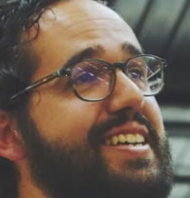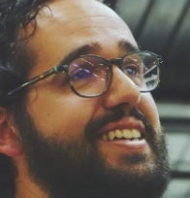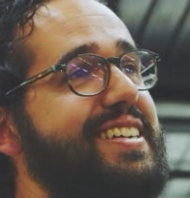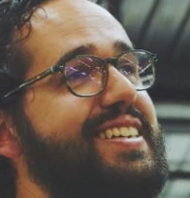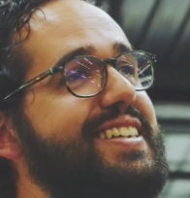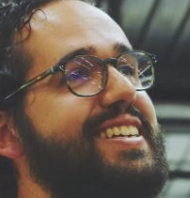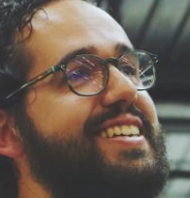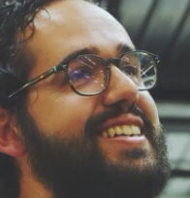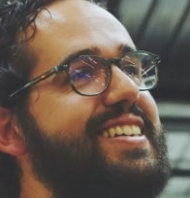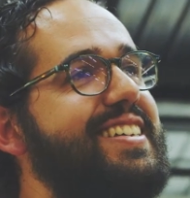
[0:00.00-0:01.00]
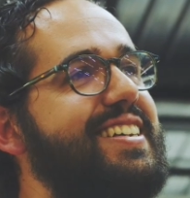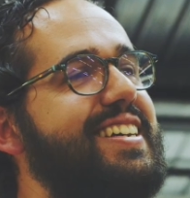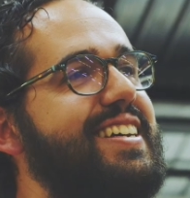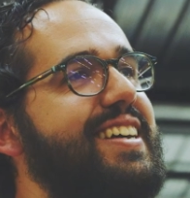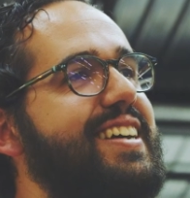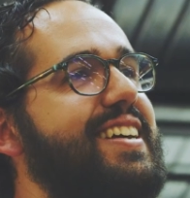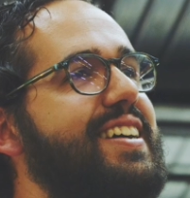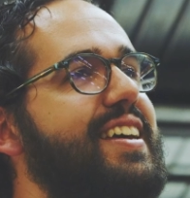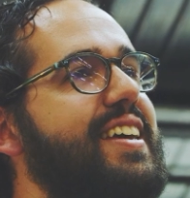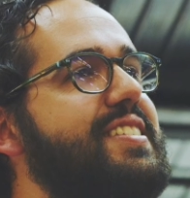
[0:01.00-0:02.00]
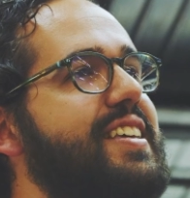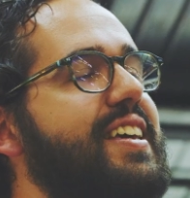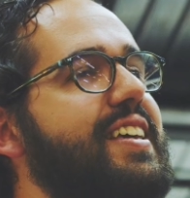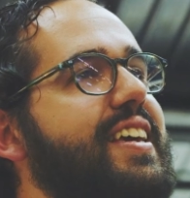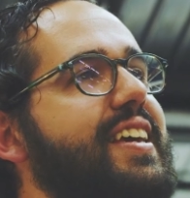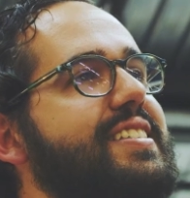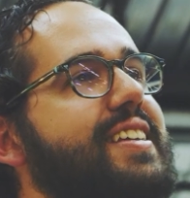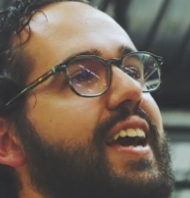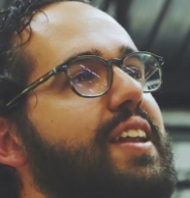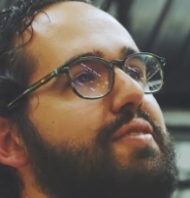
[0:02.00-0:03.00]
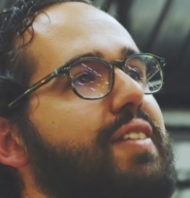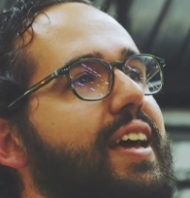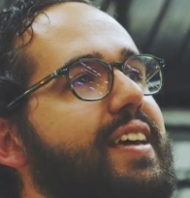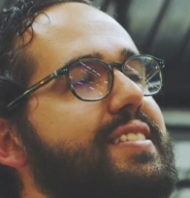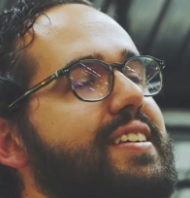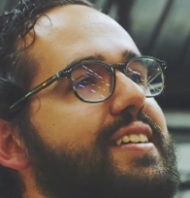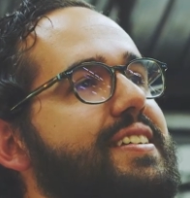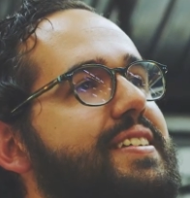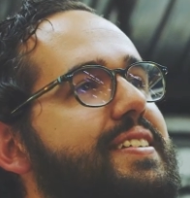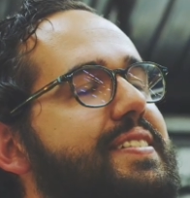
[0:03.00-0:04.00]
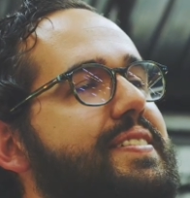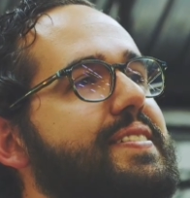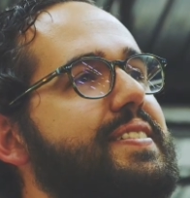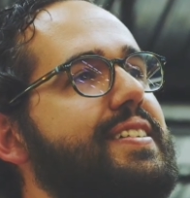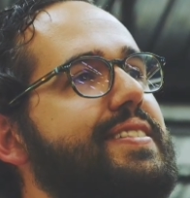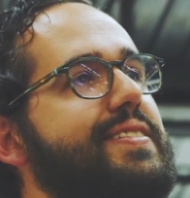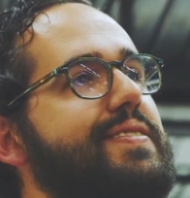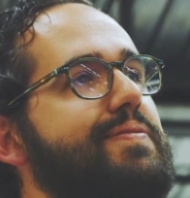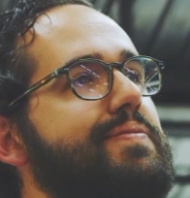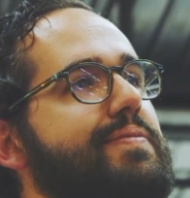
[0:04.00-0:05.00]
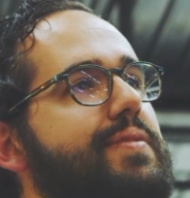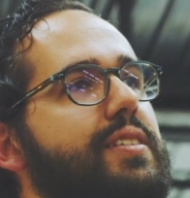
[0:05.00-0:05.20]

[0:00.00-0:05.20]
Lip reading: So yeah, you never feel that you are alone during this course. It took me about a